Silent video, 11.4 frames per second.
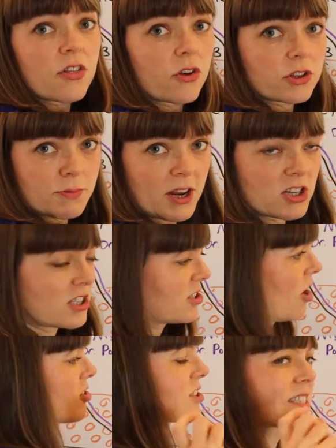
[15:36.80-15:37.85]
those patients
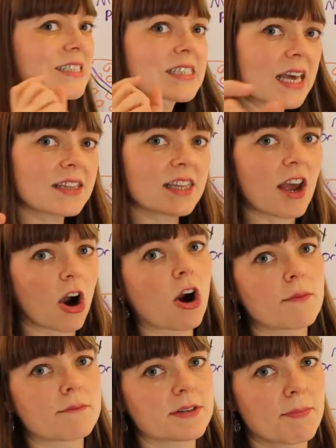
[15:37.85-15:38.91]
are slightly
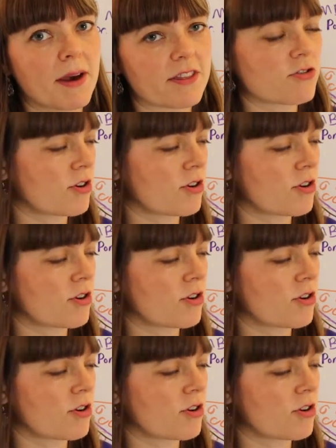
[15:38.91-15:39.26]
harmed by the